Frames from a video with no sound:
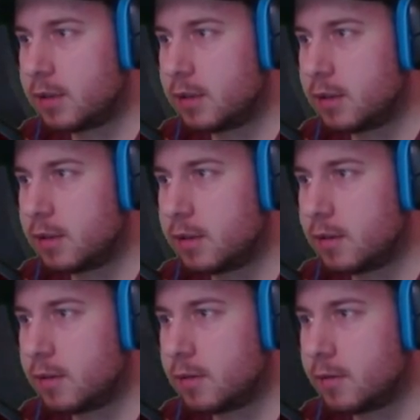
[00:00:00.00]

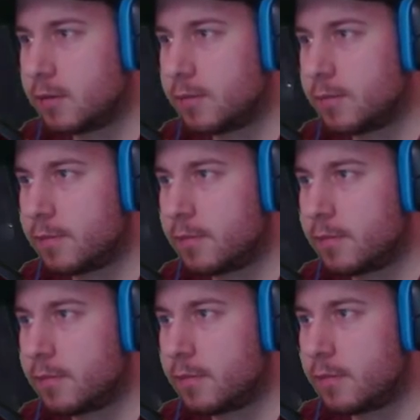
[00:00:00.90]

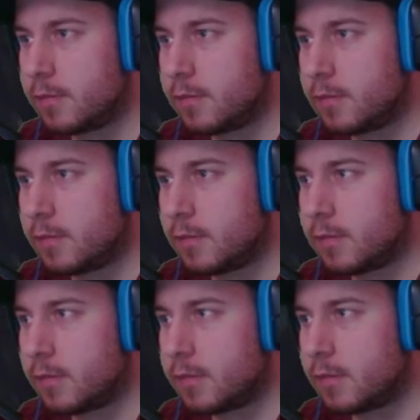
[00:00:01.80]

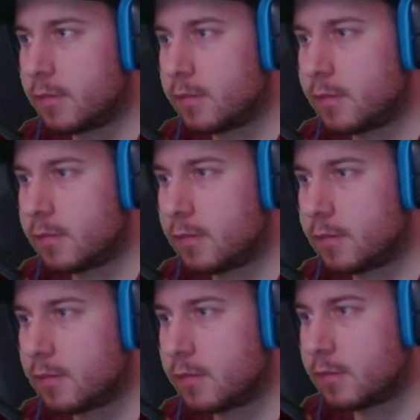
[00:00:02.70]

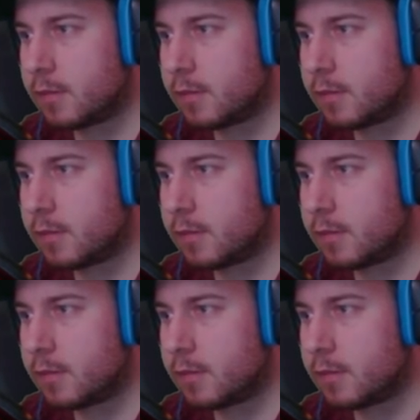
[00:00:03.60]
No one is speaking in this clip.